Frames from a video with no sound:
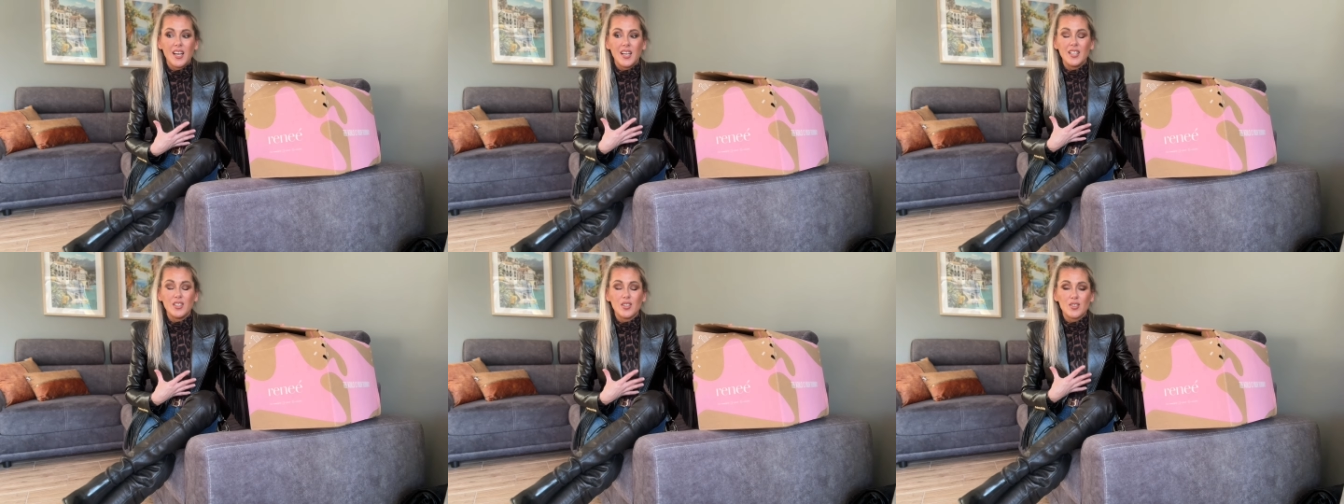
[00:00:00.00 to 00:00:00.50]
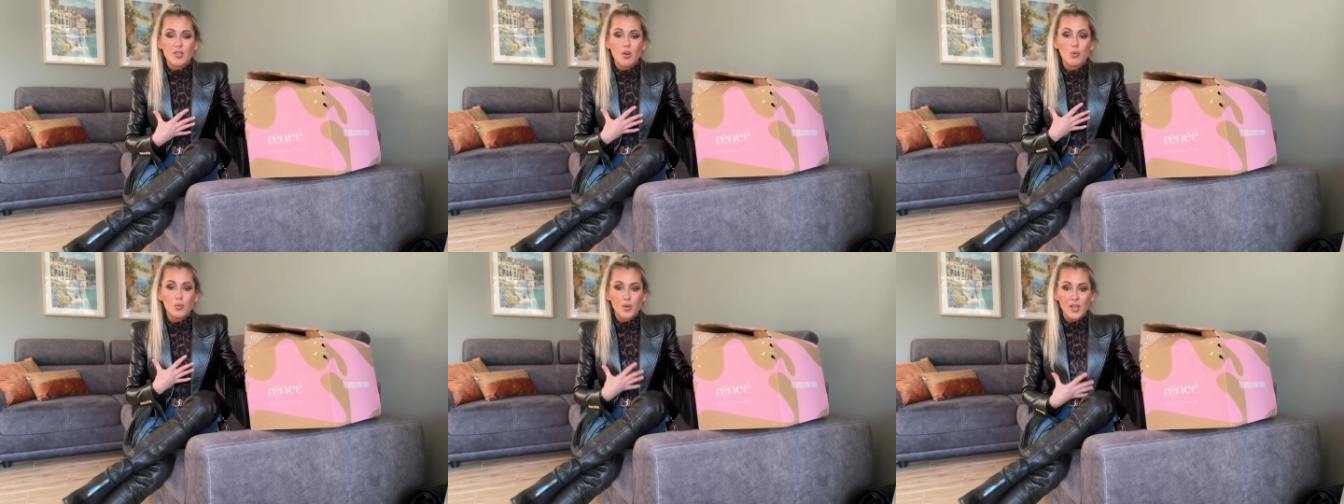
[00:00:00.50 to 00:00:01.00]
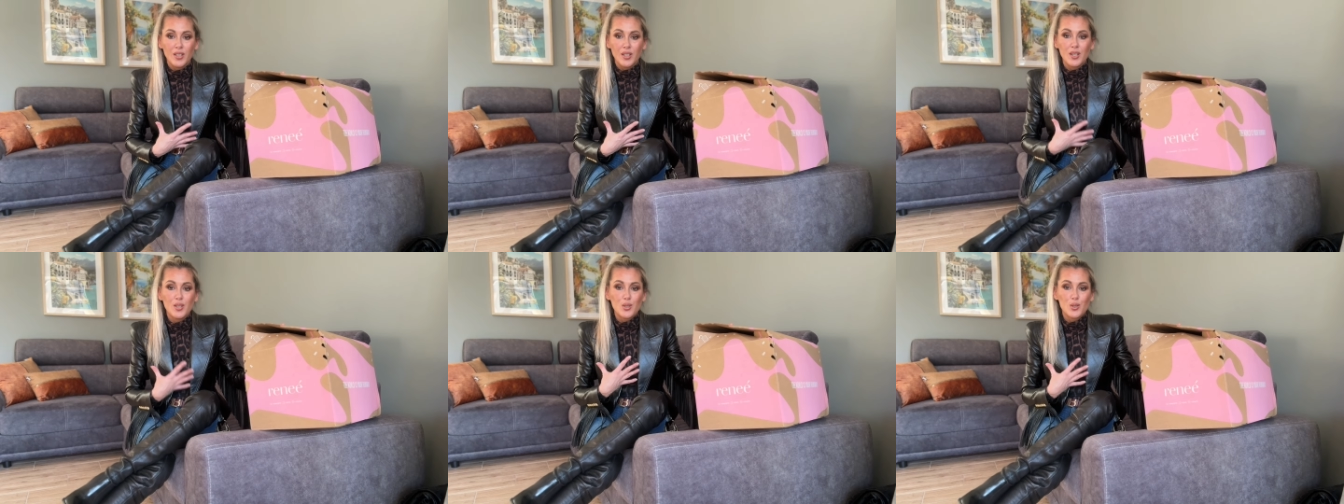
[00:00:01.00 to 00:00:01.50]
it is
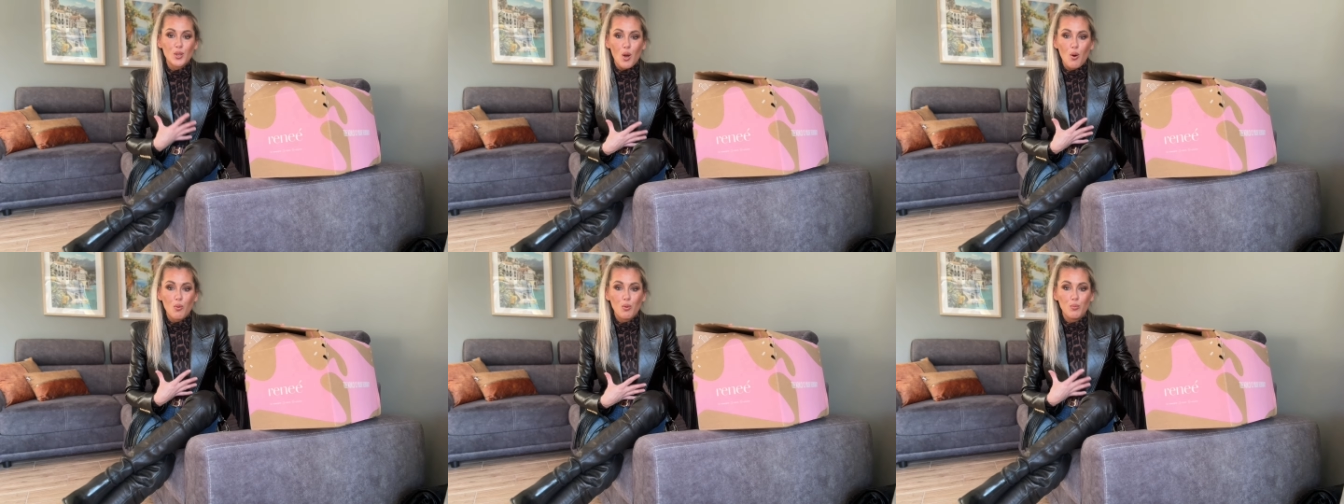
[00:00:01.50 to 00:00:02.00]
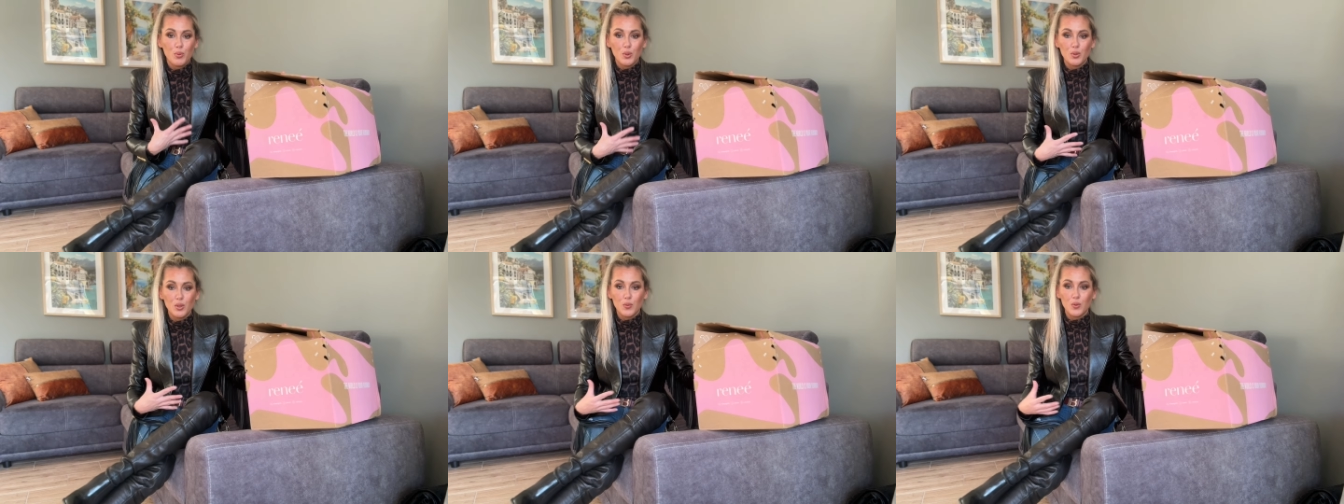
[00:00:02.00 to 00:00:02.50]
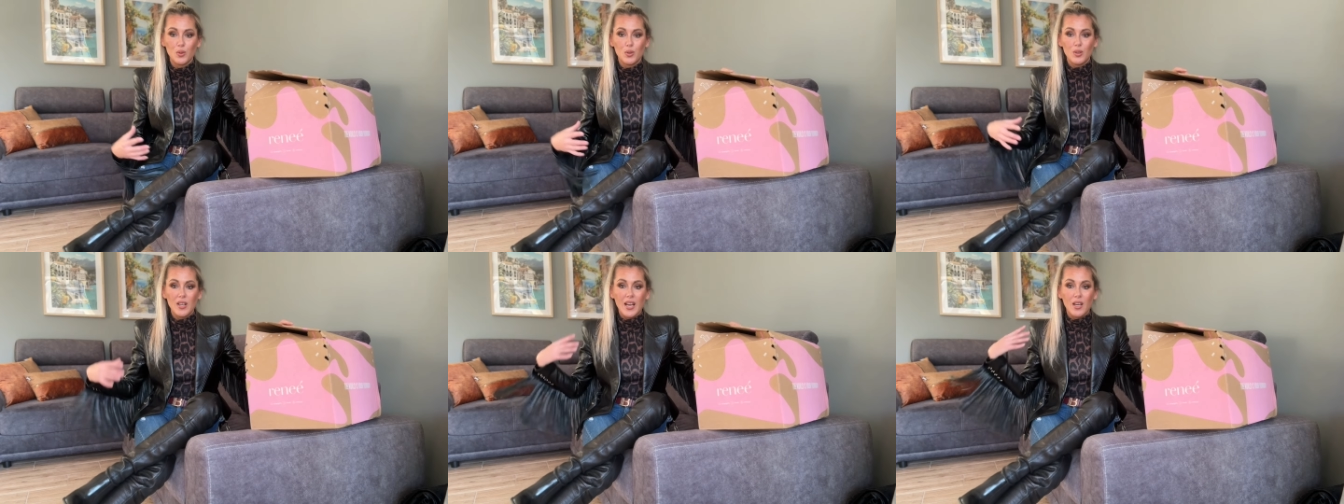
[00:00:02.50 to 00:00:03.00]
already so
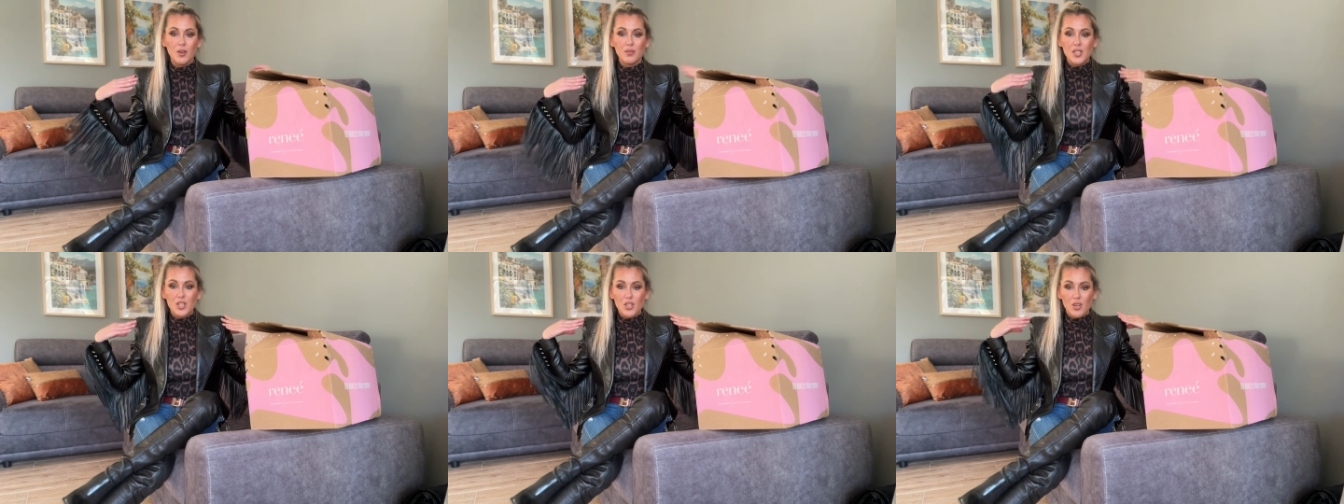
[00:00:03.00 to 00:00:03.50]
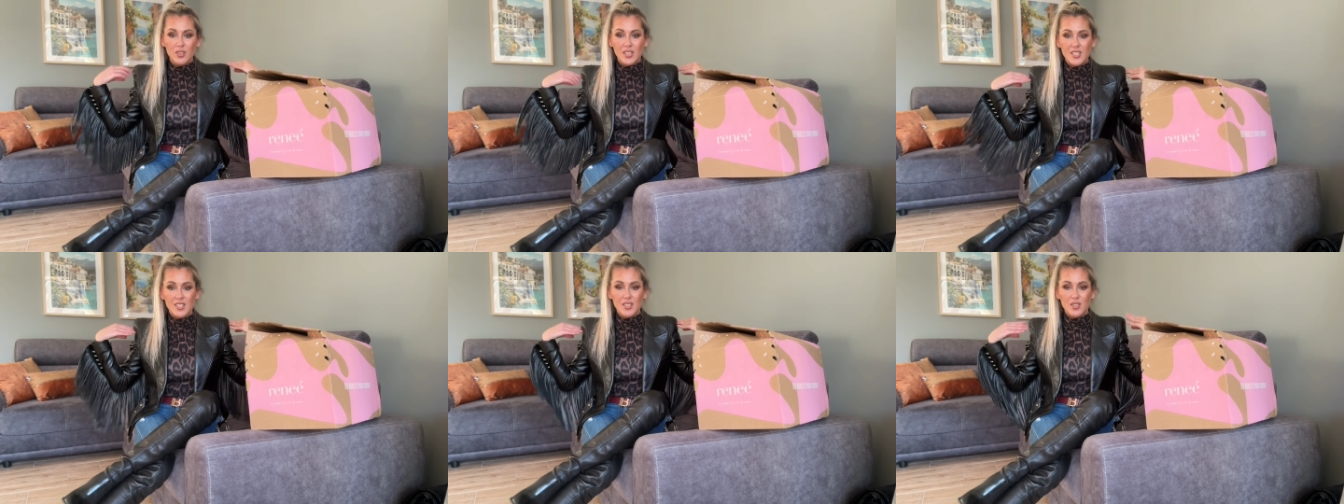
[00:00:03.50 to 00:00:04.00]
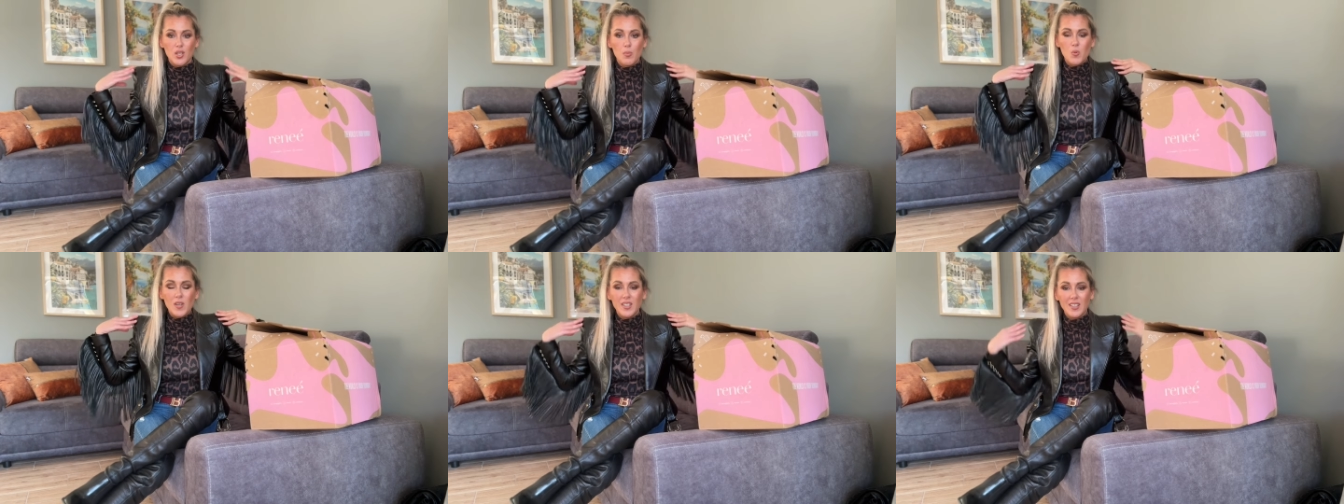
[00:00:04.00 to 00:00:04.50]
beautiful i love the shoulders and
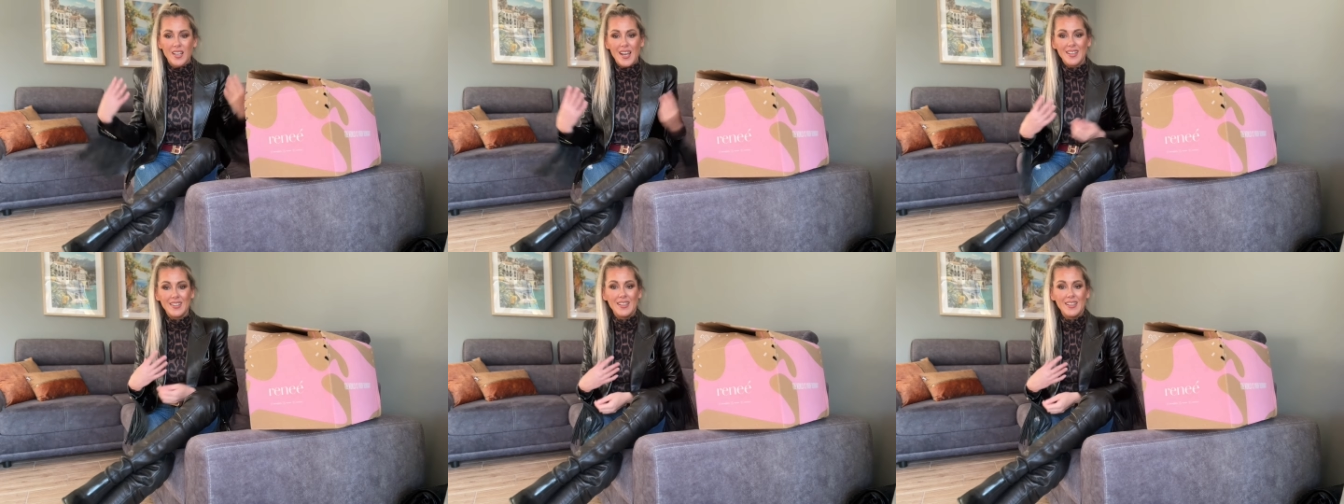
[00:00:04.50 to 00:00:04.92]
someone can